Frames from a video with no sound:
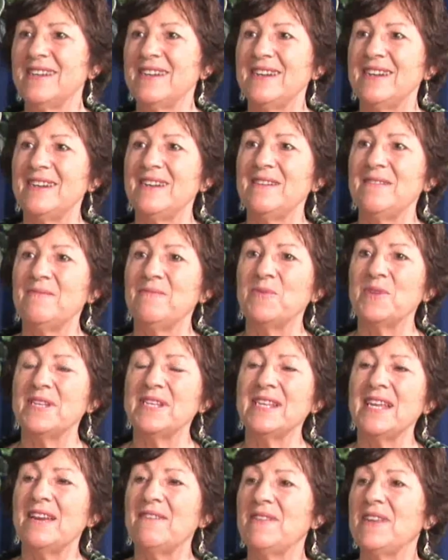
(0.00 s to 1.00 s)
Um, we
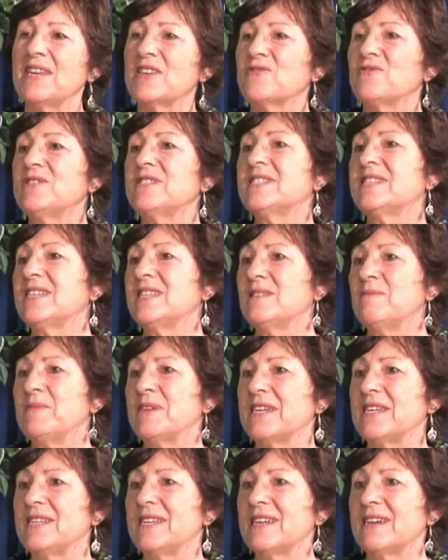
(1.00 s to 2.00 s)
didn't have electricity in the
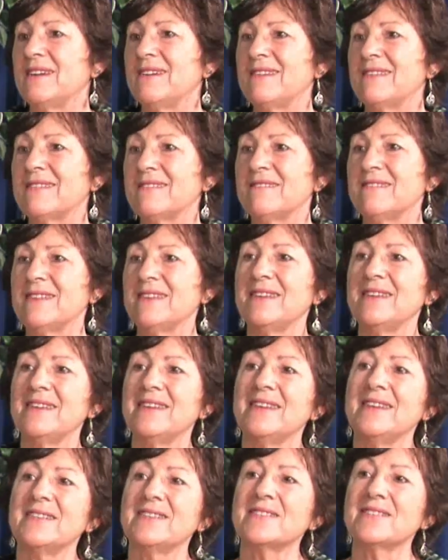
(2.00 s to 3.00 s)
beginning either,
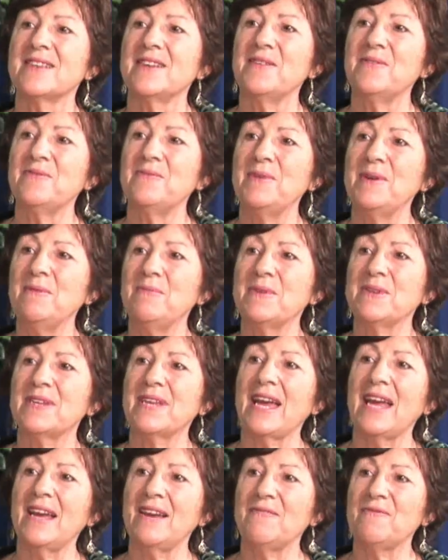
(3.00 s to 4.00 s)
so we
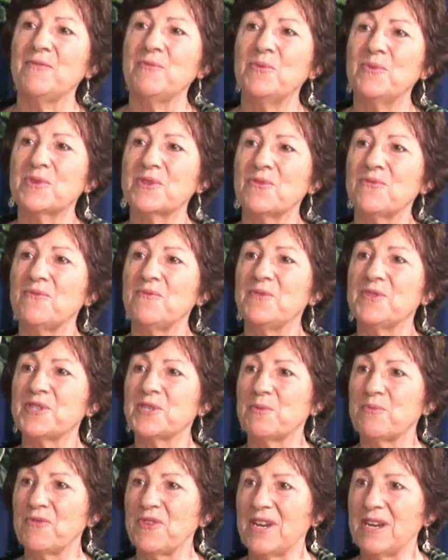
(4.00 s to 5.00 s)
would have water from the
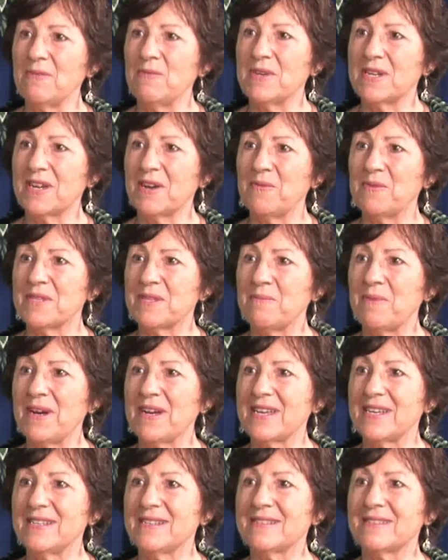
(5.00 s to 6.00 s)
spring. We'd go with the
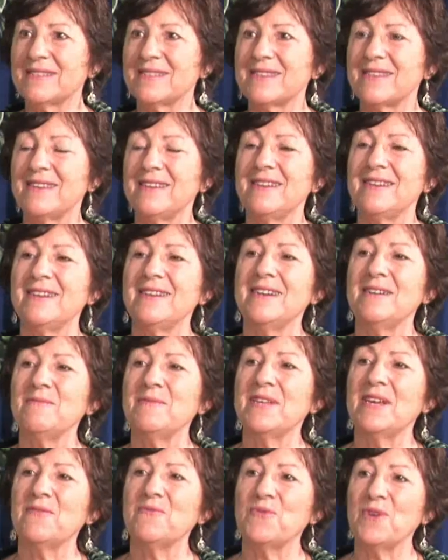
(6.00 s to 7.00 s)
buckets, and
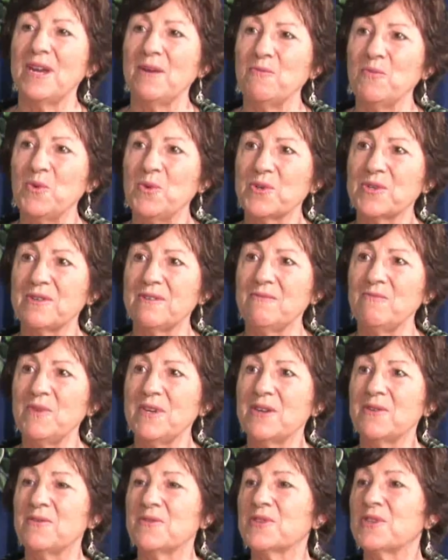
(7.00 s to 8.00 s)
we'd have rainwater, and
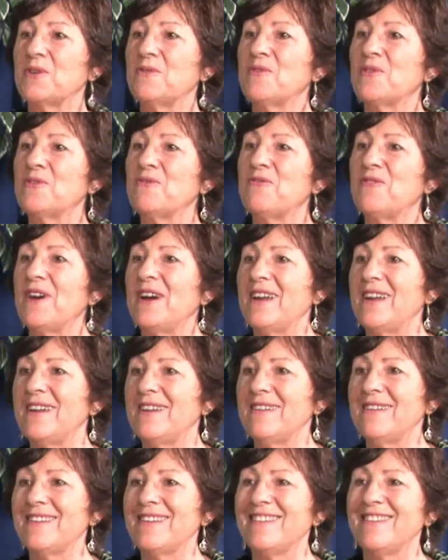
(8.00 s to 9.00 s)
we cooked over the fire.